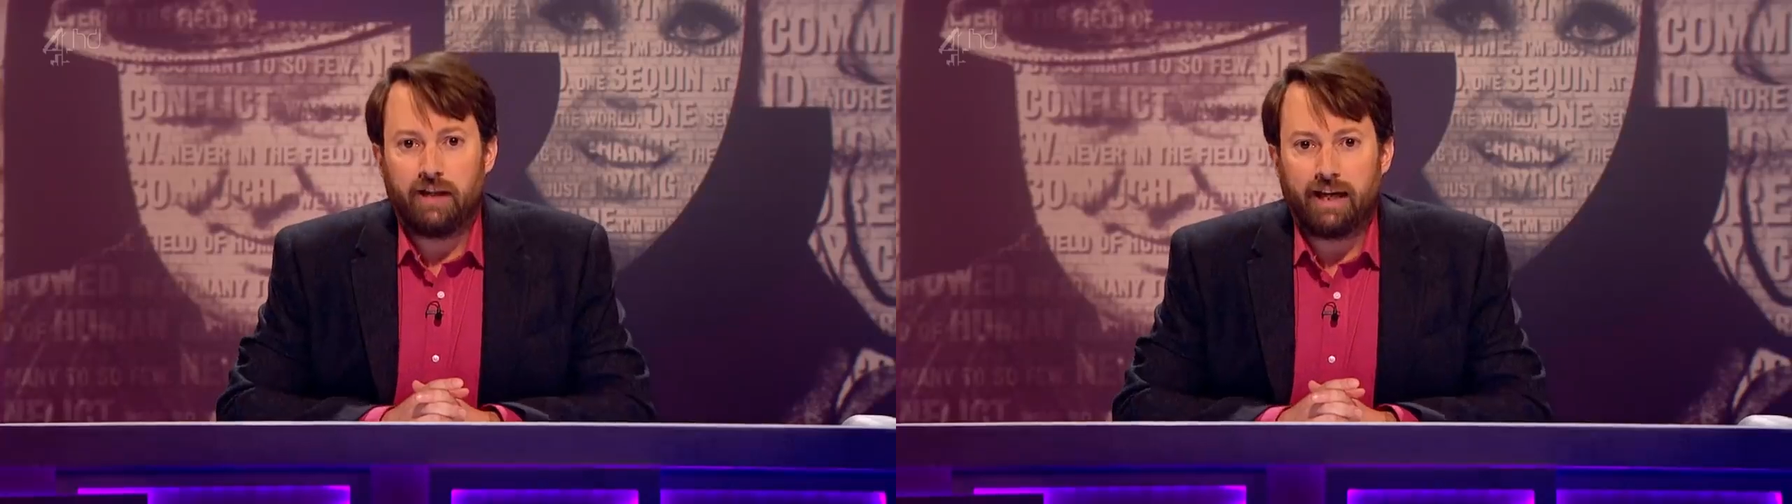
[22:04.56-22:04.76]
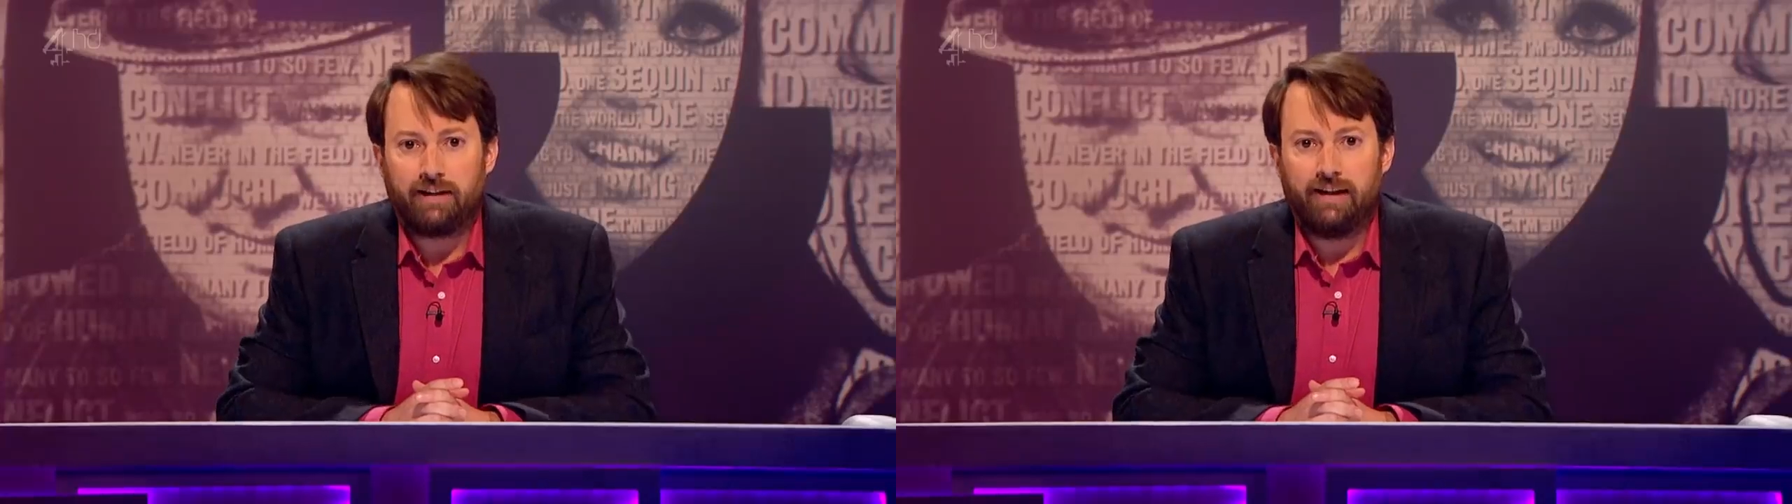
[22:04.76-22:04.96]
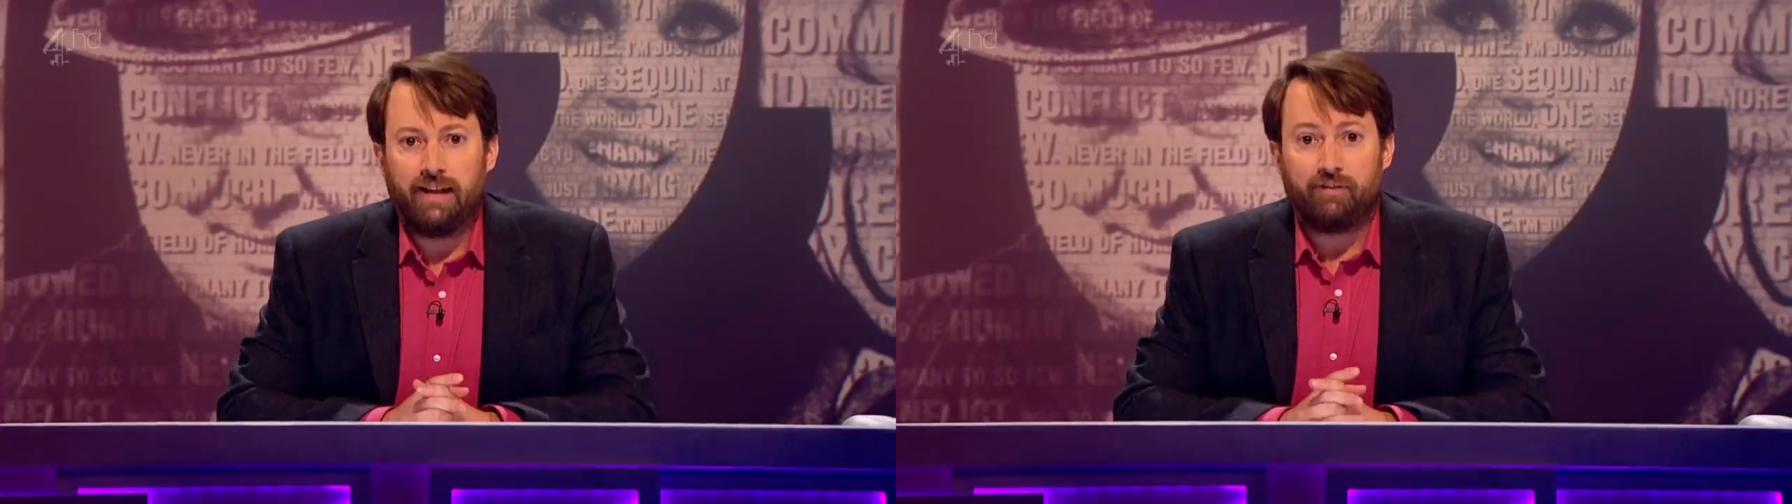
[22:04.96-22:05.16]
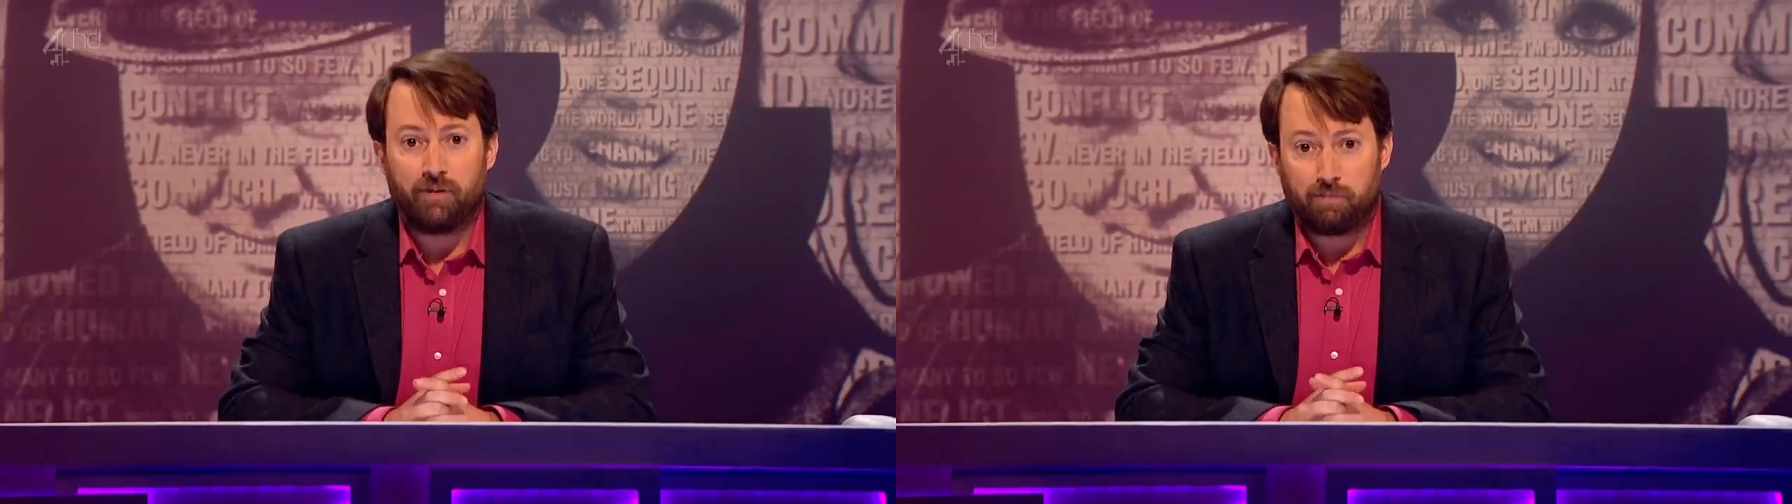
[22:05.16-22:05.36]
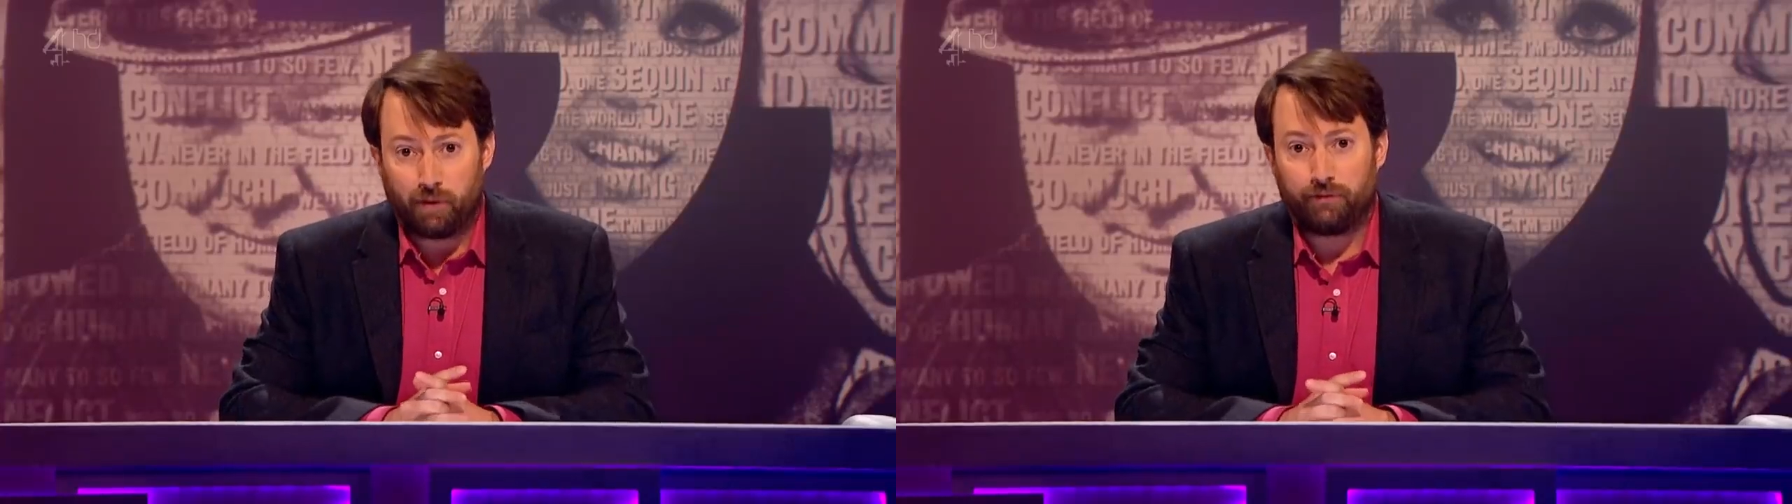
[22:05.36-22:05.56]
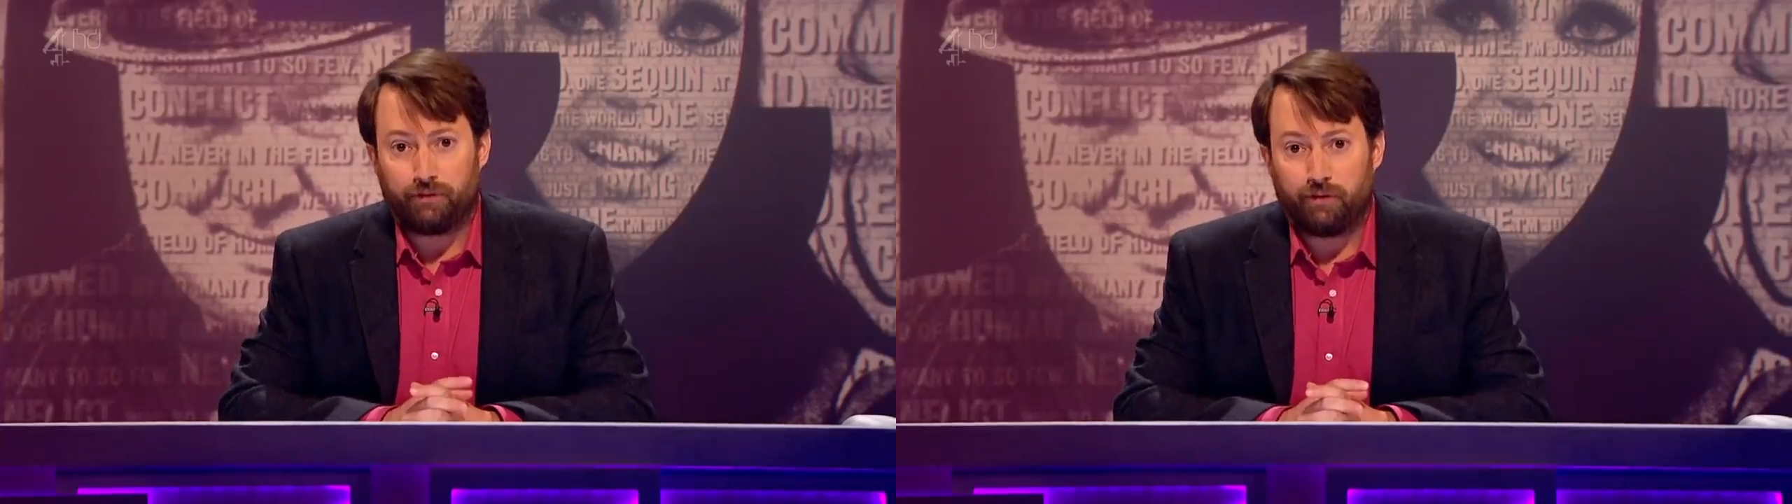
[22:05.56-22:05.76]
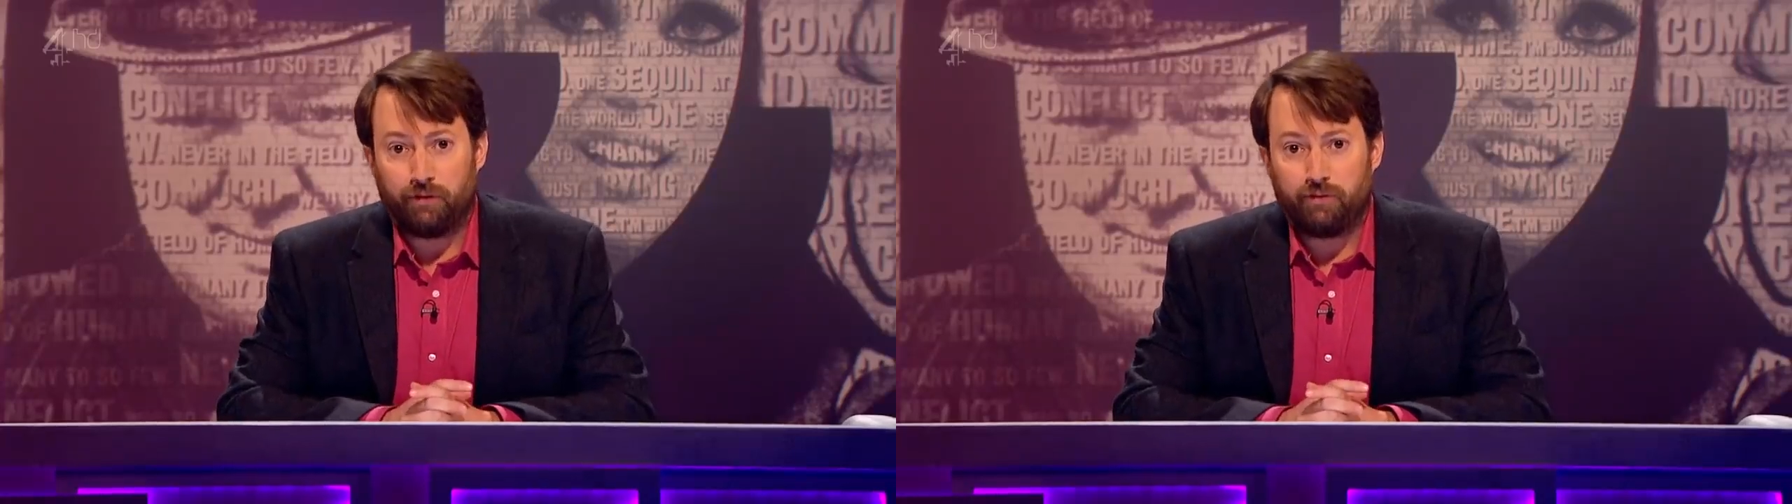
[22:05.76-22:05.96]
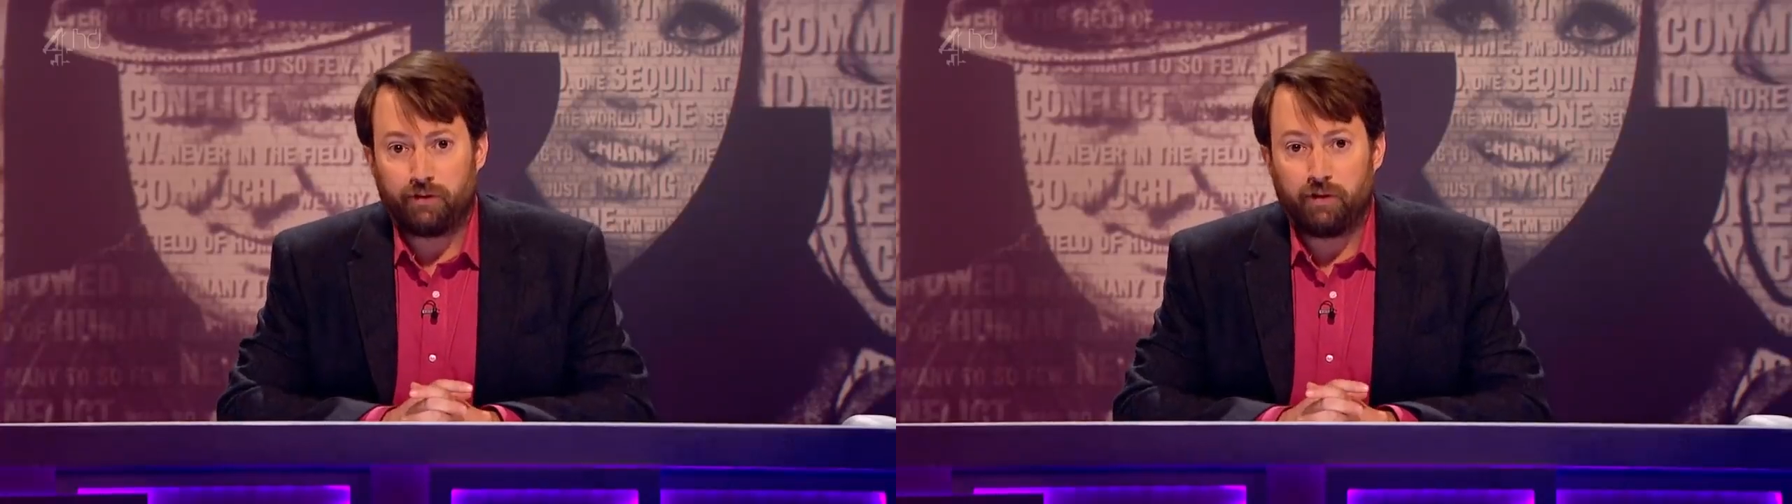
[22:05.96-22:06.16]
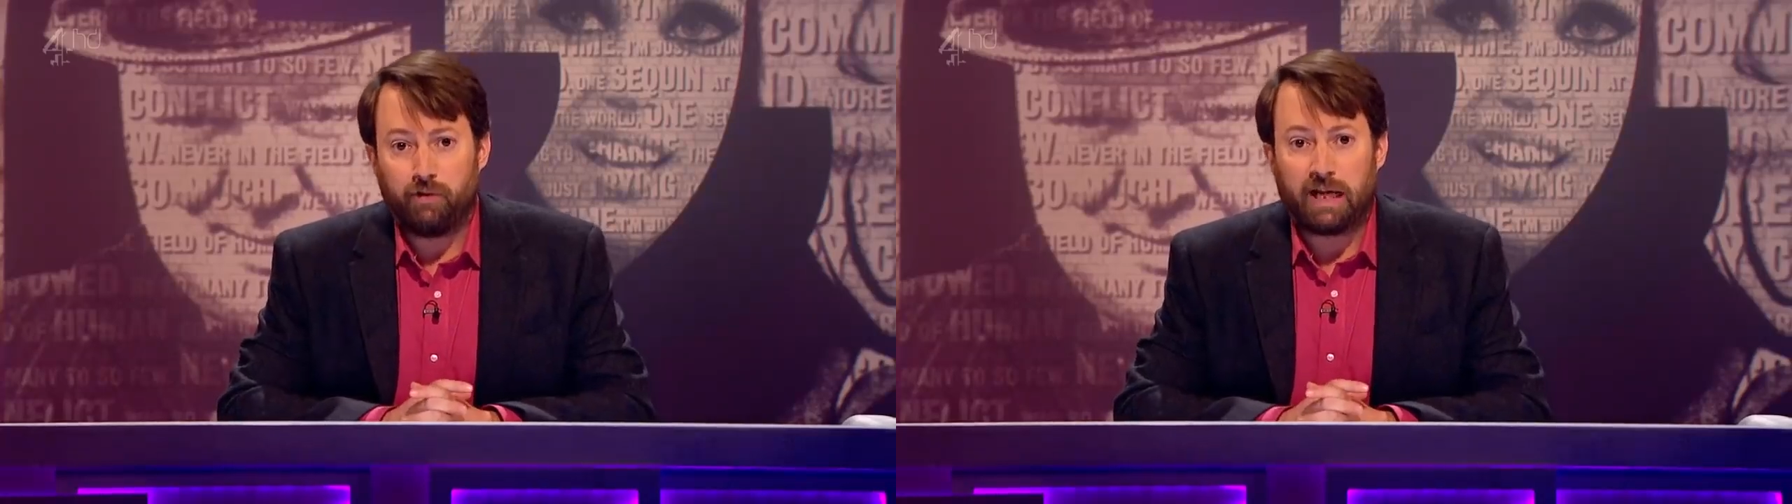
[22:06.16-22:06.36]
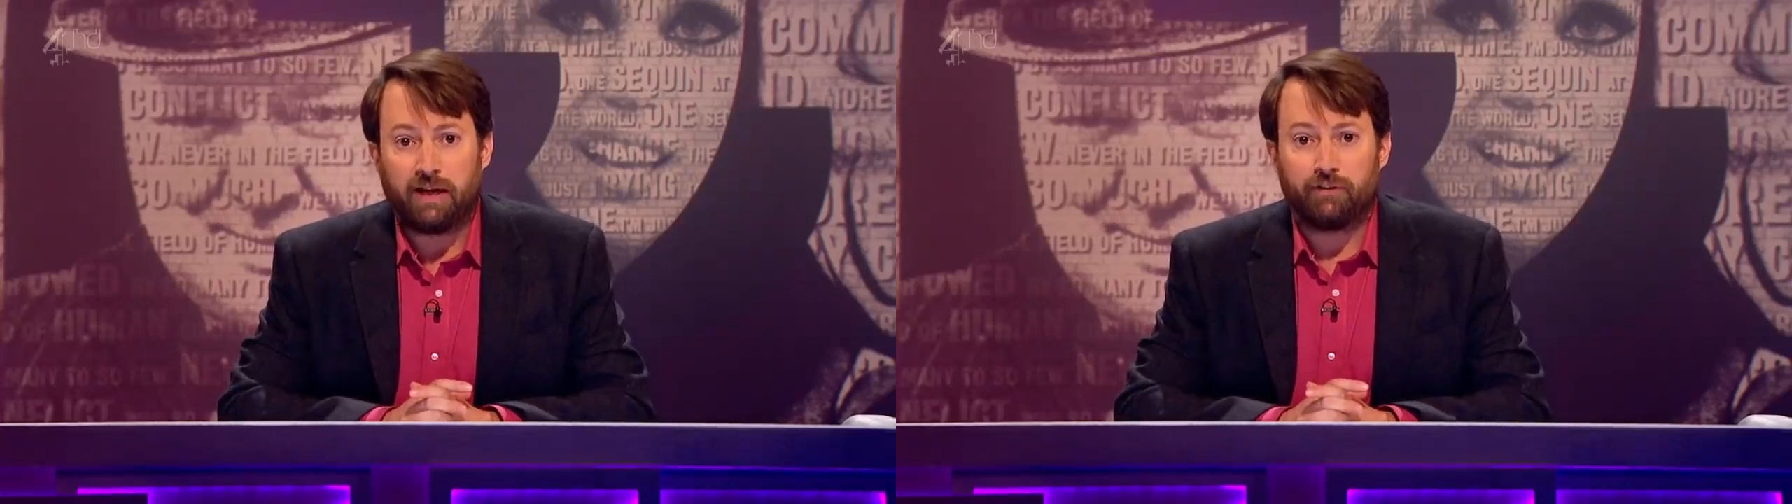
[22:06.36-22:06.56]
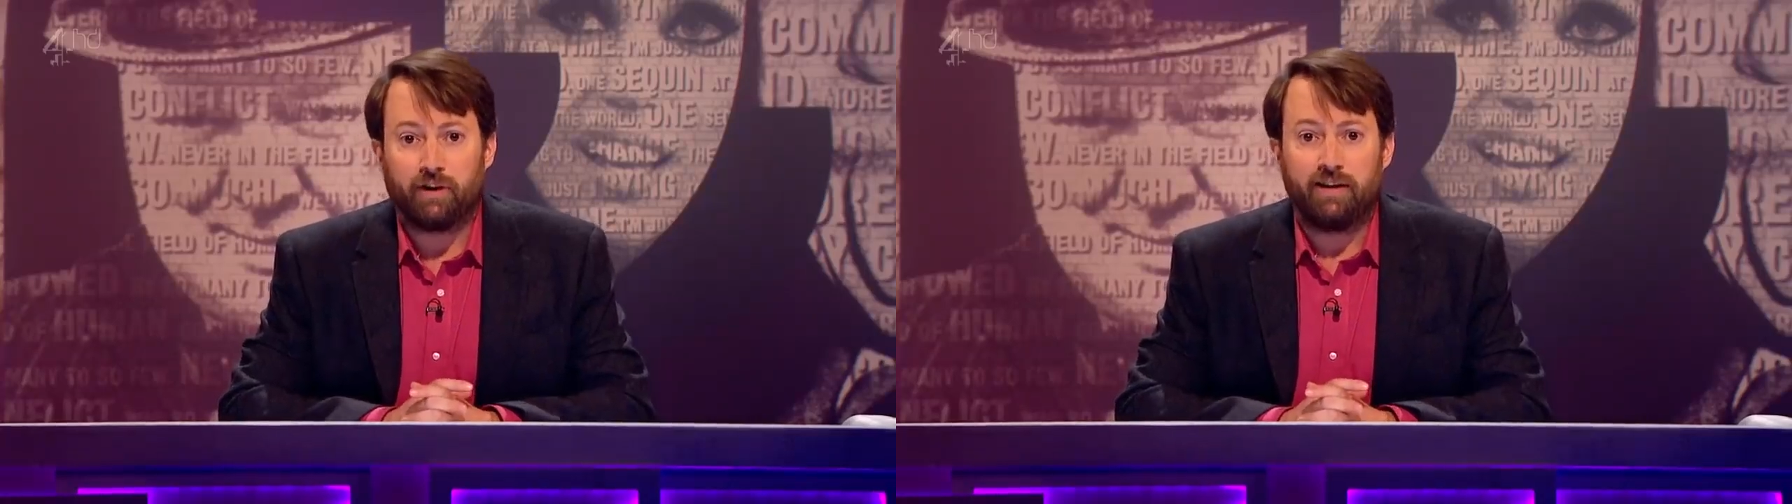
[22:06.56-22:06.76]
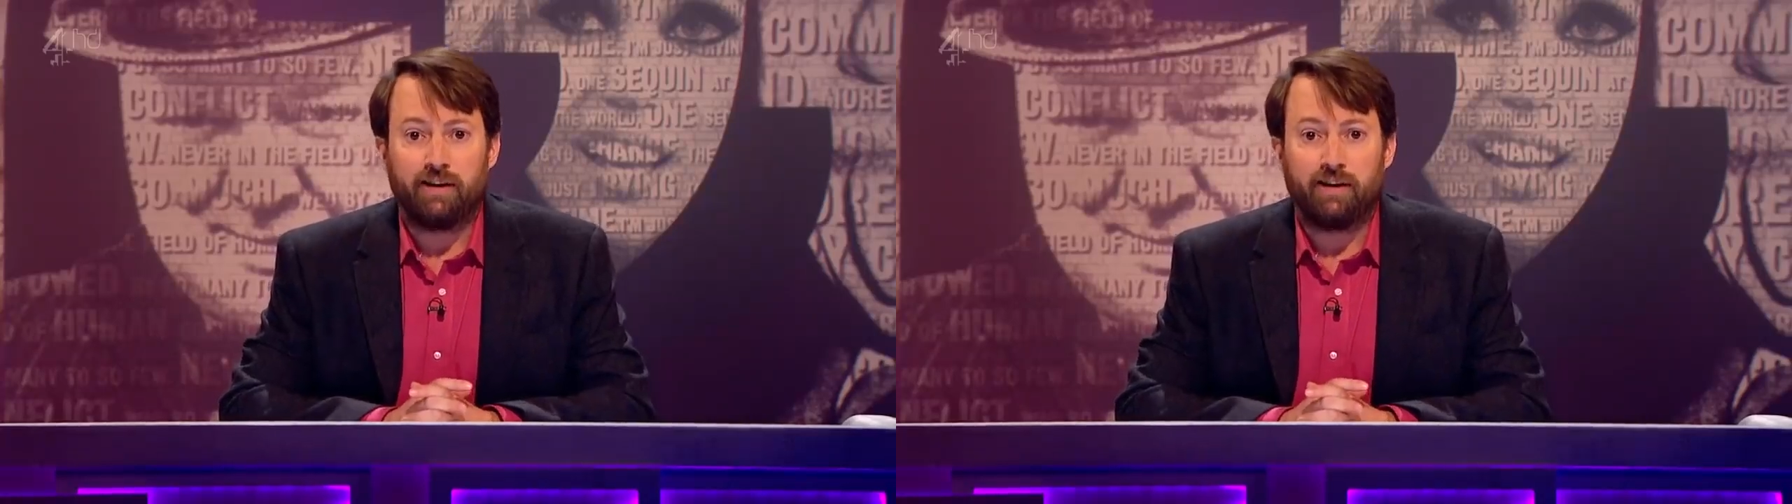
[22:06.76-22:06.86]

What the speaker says: had 11 prostitutes queuing outside